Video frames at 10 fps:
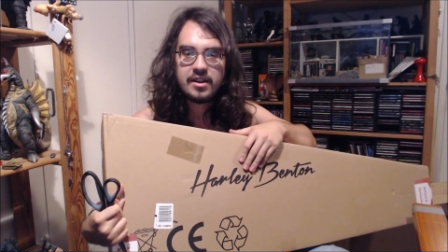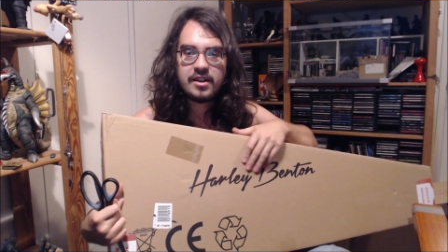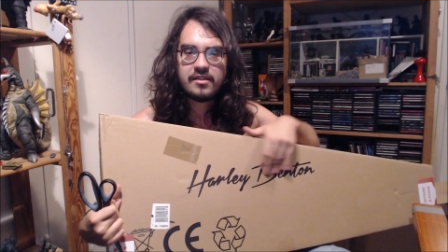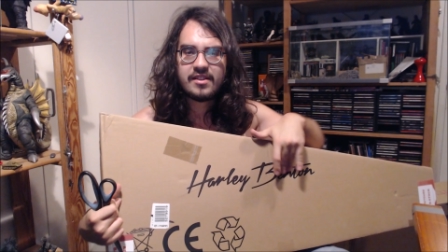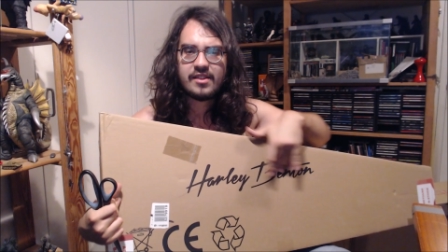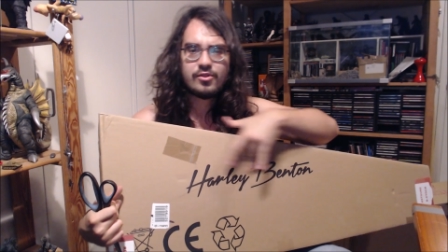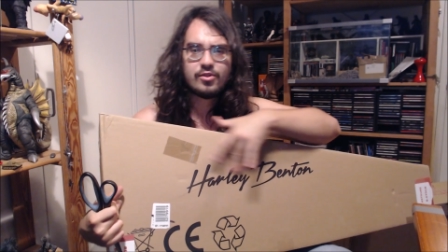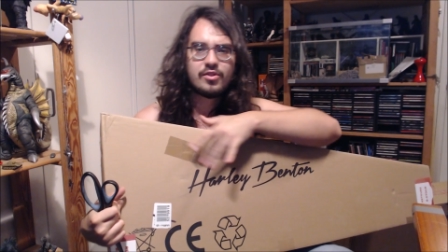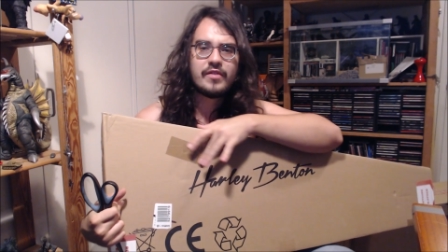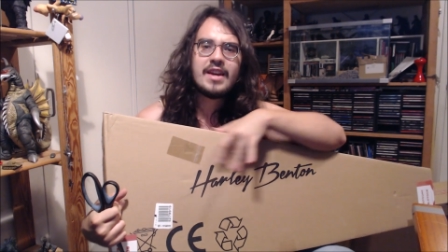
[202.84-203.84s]
is the sort
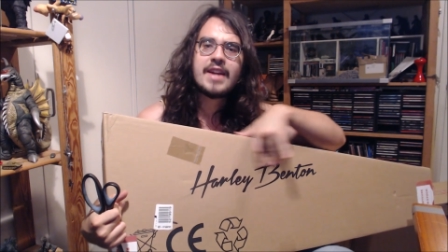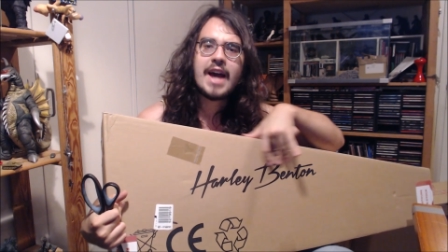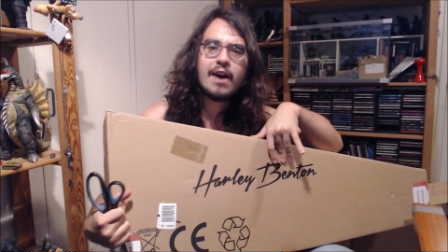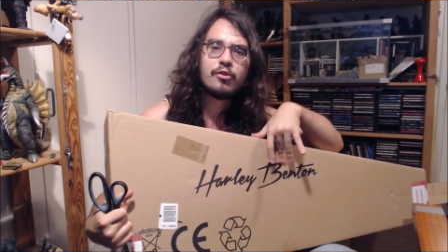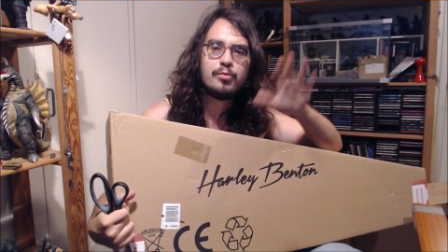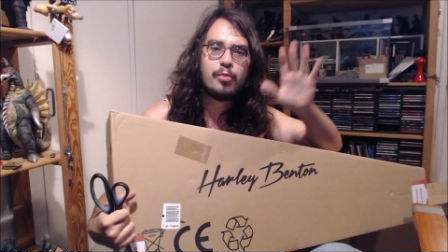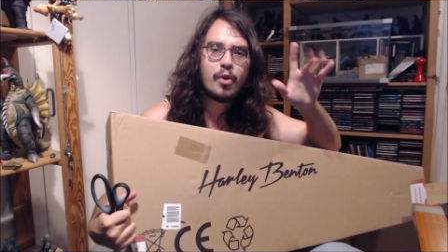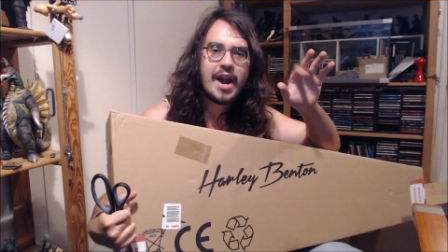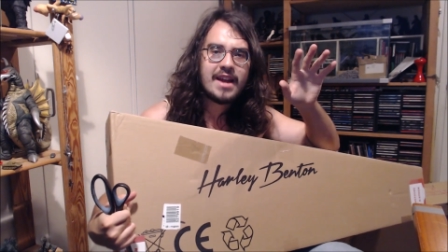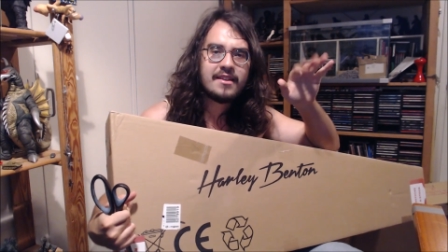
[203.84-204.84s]
of in-house
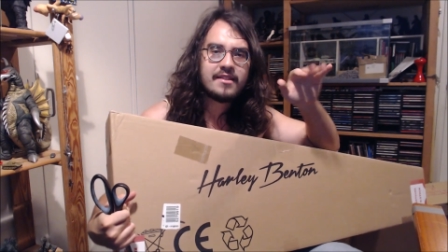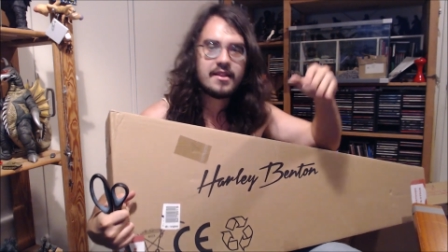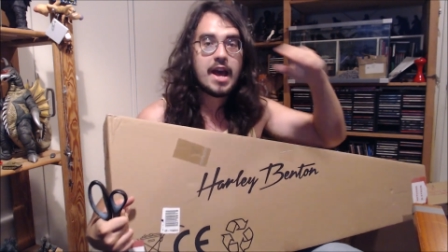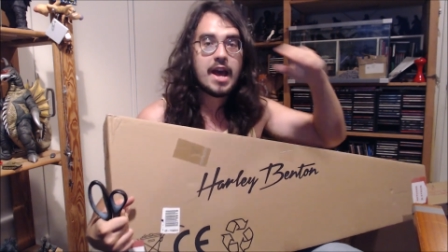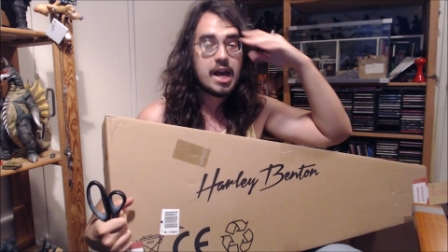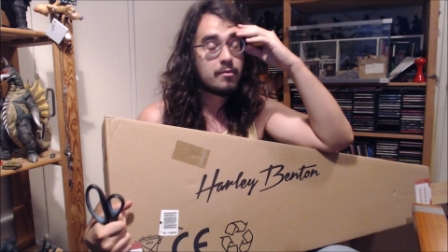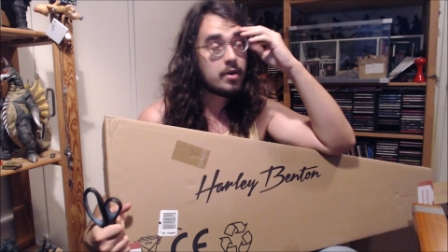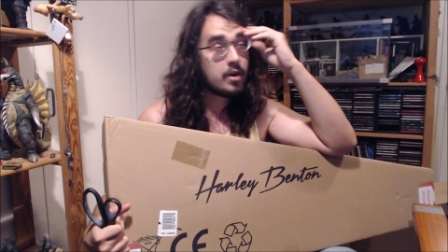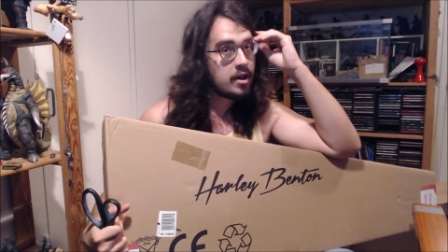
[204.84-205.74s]
brand name